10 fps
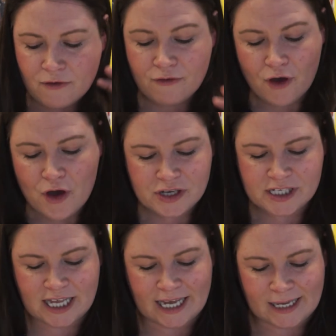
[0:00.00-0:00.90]

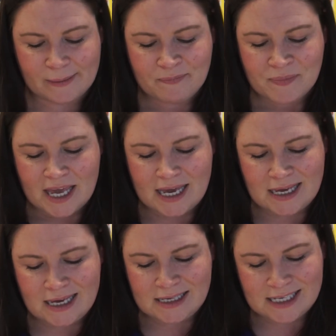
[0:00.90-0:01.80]
First thing
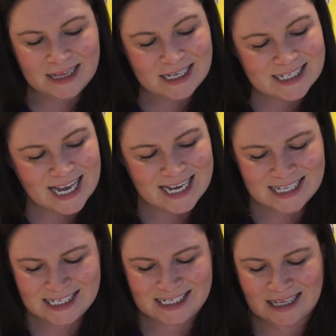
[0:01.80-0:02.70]
is in the
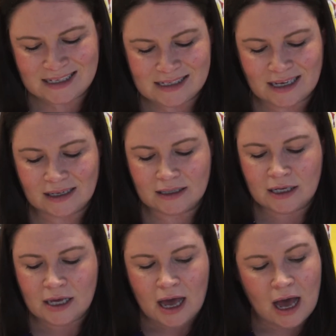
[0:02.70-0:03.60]
second stanza,
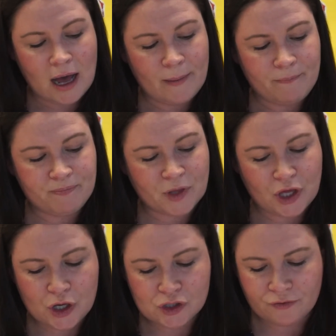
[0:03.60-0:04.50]

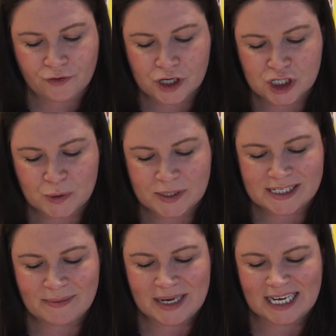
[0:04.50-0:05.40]
Hughes refers to a
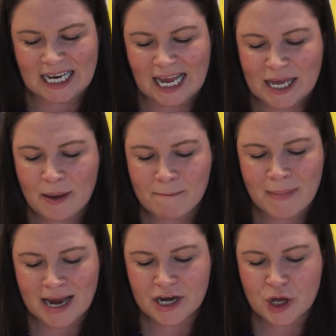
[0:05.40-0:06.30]
simile like a
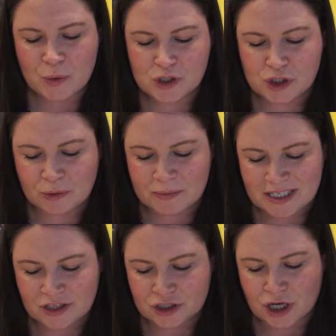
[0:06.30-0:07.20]
man who has jumped
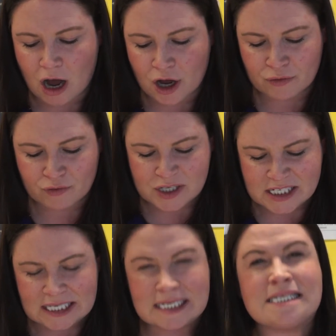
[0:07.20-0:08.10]
in the dark and
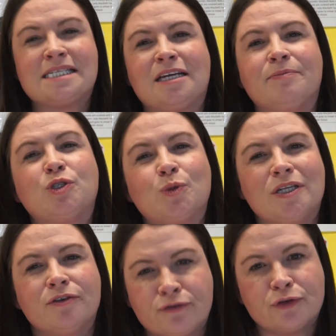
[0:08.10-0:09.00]
runs listening between
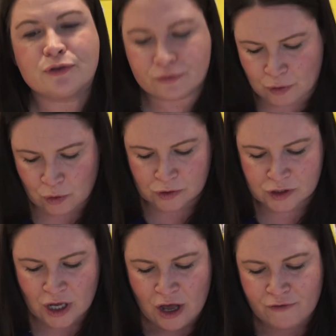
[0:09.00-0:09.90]
the
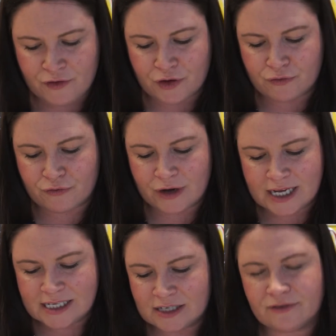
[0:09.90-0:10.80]
footfalls for the
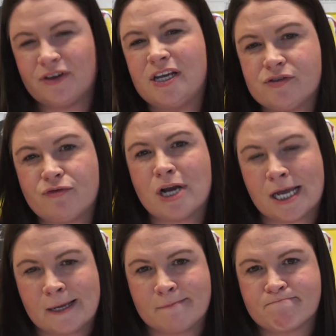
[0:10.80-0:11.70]
reason for his
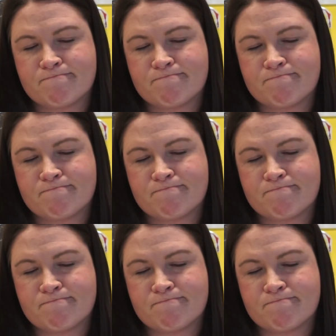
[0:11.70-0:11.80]
running.